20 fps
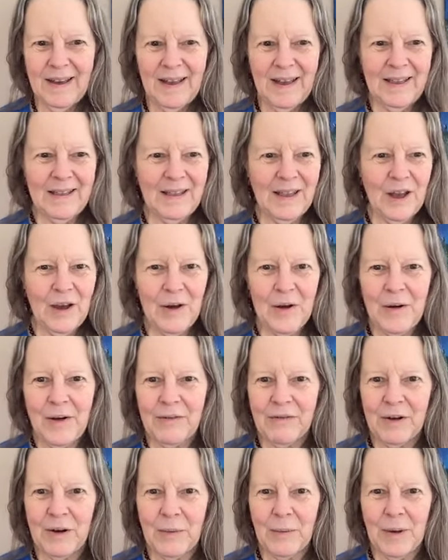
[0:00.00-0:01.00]
Hello,
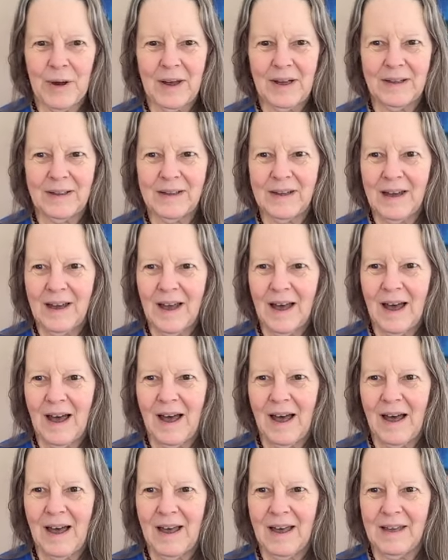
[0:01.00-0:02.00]
everyone.
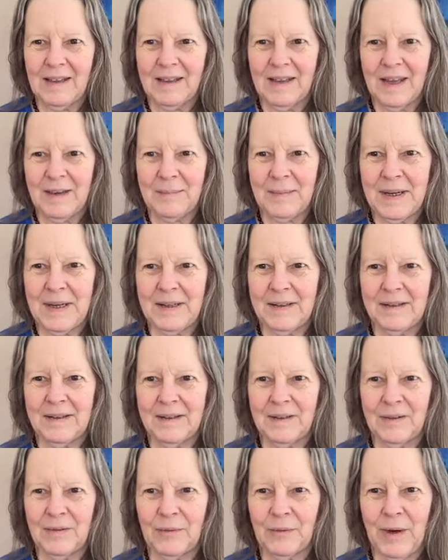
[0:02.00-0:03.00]
Let me
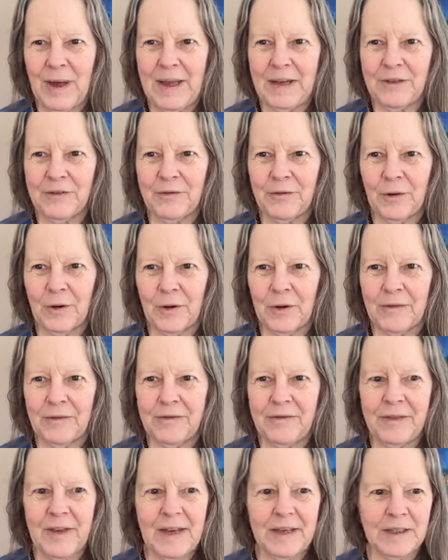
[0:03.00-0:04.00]
wait for
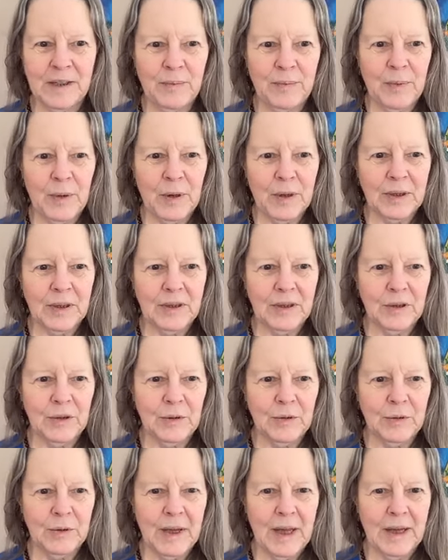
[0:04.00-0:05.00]
Facebook
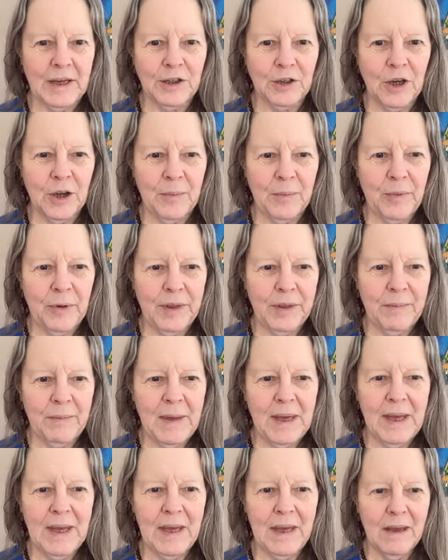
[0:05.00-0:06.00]
to catch up with
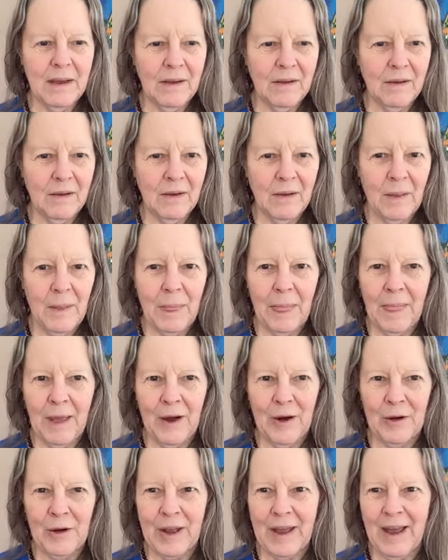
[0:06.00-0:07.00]
me.
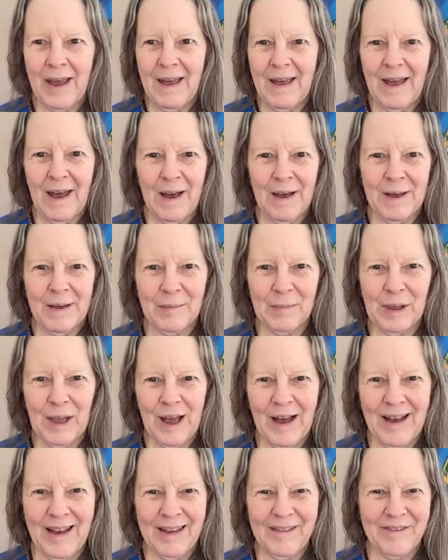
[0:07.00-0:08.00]
Okay, I am
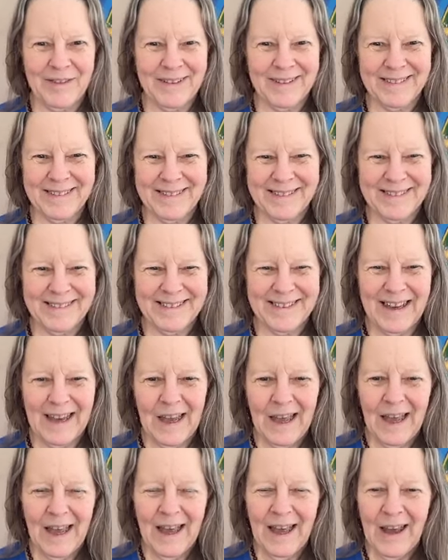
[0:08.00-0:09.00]
live.
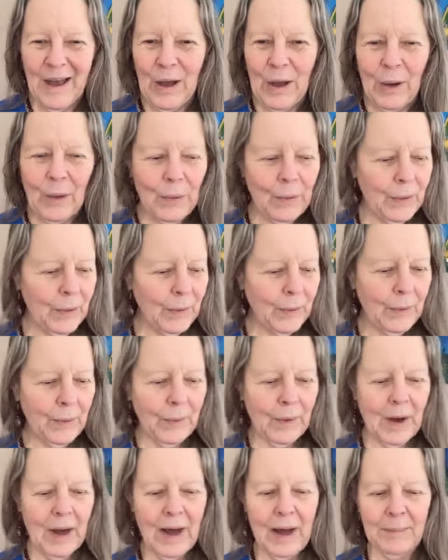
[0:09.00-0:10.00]

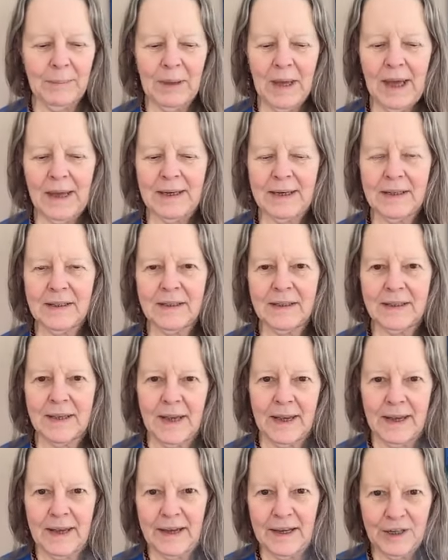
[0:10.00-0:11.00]
Phew, I'm lighting
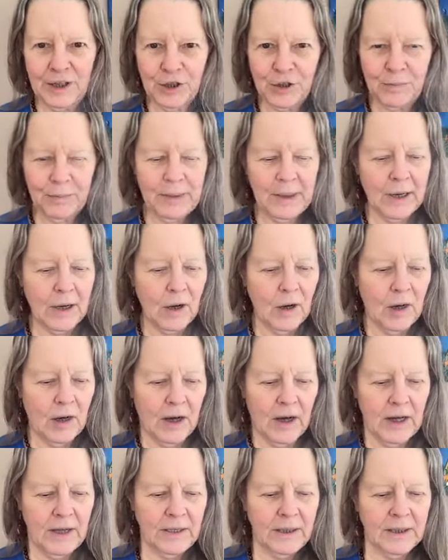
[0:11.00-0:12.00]
sage
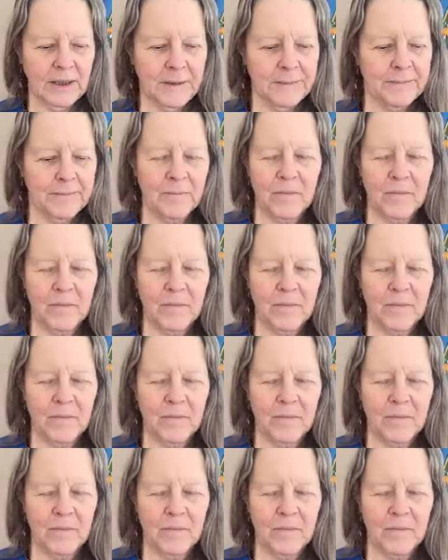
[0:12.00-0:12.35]
because